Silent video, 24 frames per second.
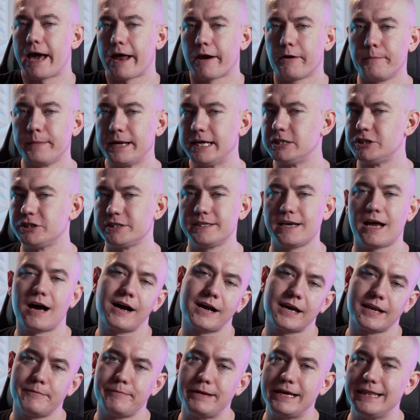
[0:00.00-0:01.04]
Battlemage is
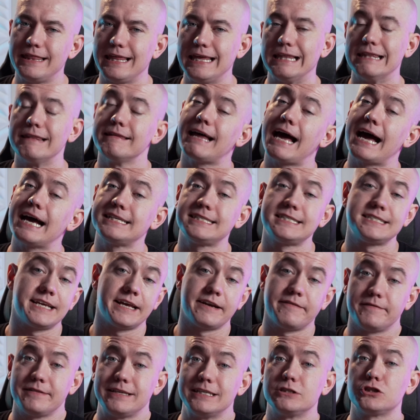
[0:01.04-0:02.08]
not gonna be the last
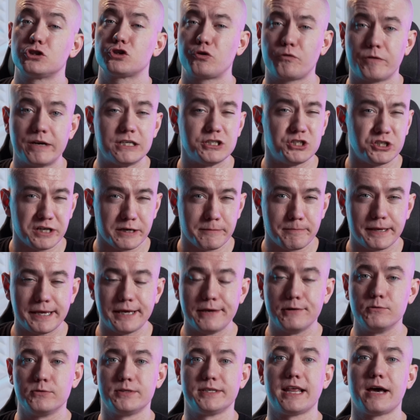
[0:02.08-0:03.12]
set of discrete
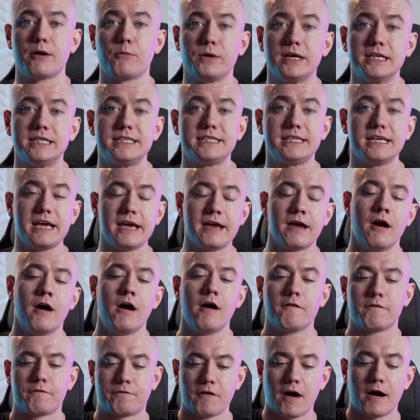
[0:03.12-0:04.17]
GPUs that we see
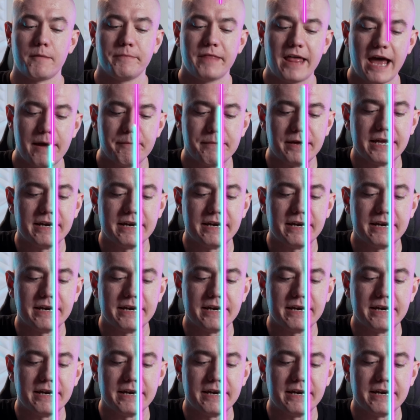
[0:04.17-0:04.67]
from them,